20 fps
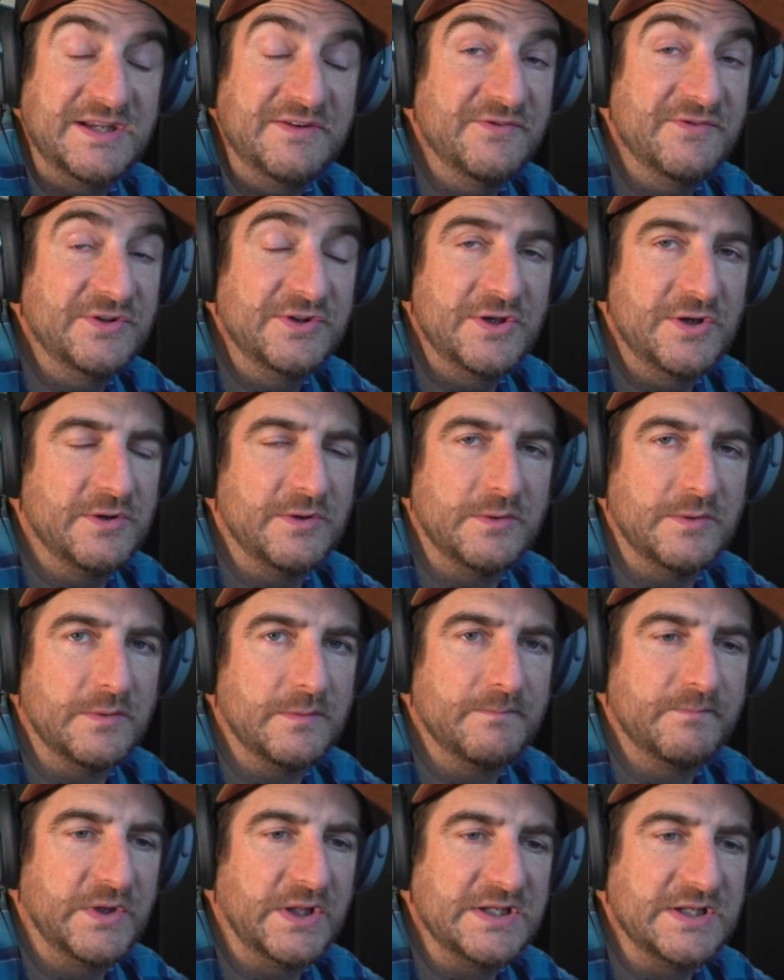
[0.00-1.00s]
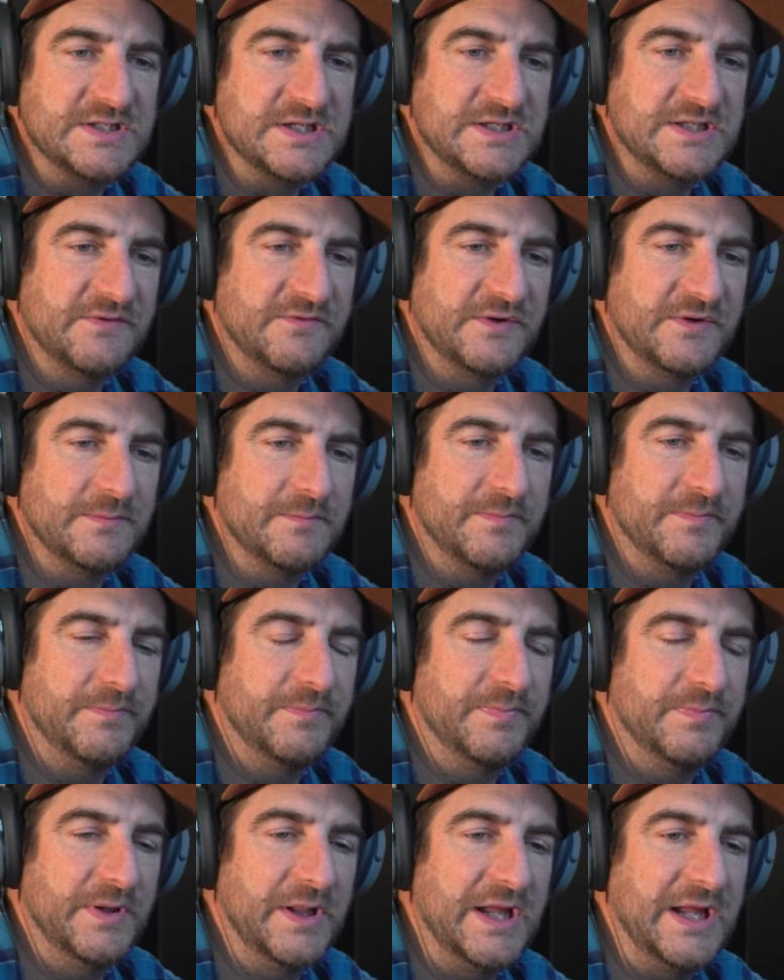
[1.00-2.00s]
even though it's a different
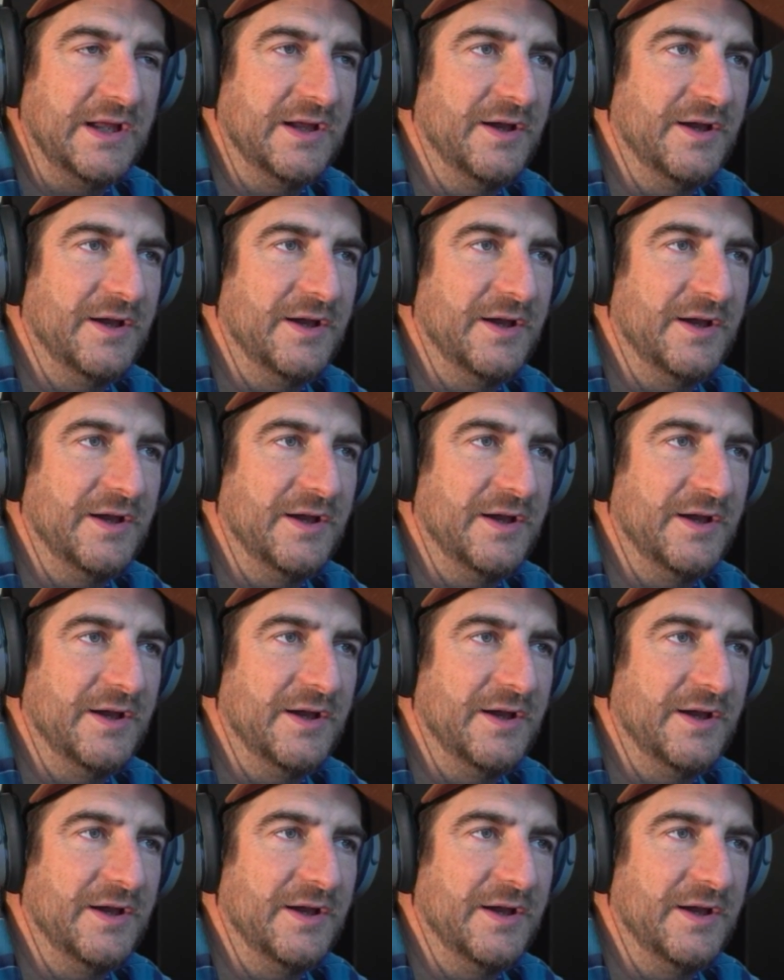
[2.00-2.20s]
plate.